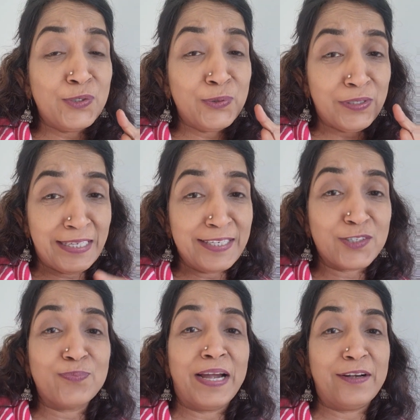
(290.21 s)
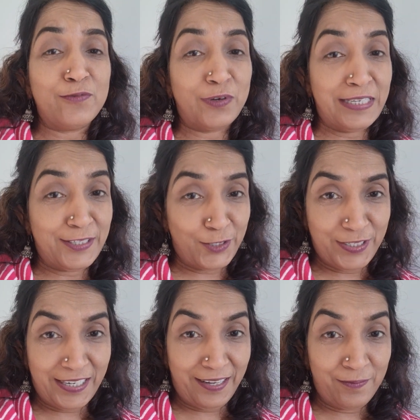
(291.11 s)
you eat mindfully
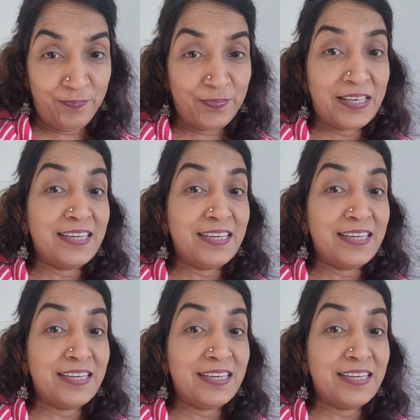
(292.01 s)
today?